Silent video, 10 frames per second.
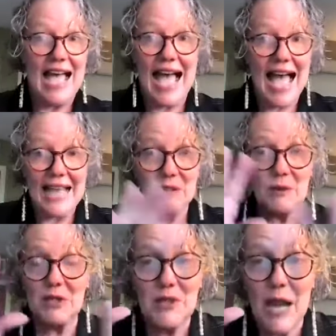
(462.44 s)
I do
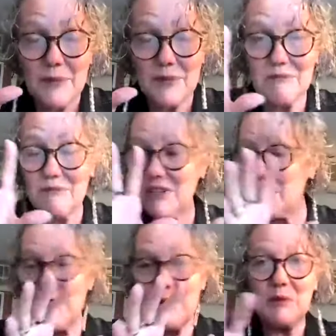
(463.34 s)
workshops
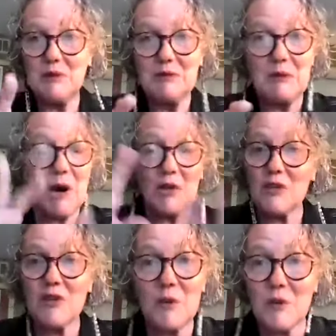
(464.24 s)
with people from all
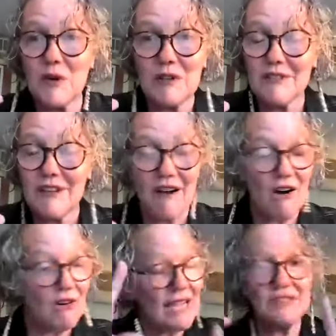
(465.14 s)
over the world,
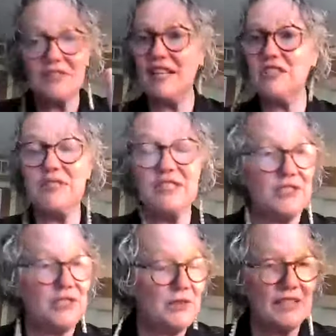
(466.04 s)
all kinds of countries
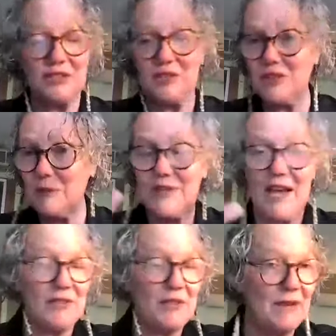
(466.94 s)
US, Europe,
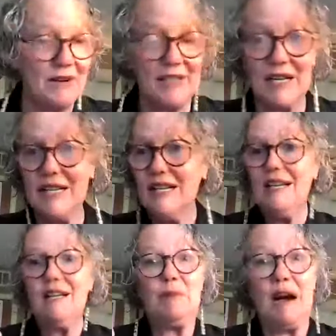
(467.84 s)
South America,
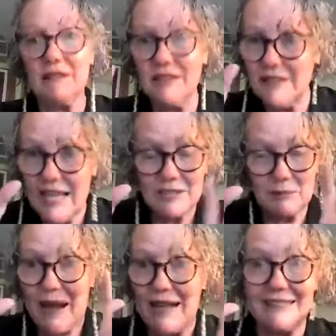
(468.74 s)
Bangladesh,
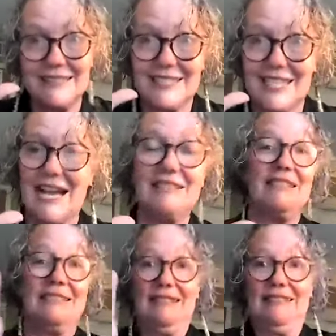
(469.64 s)

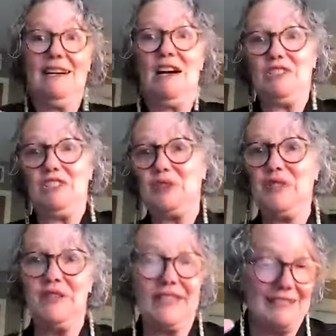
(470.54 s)
Pakistan,
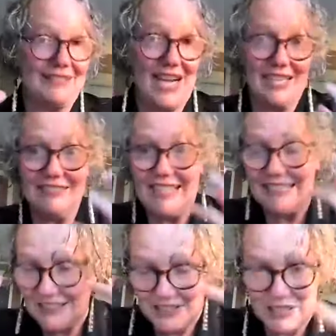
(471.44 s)
Australia,
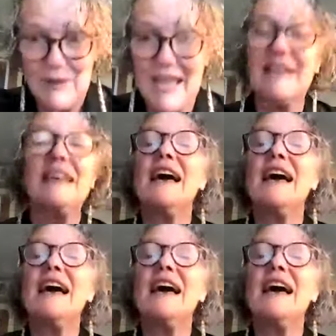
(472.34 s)
Thailand, Japan.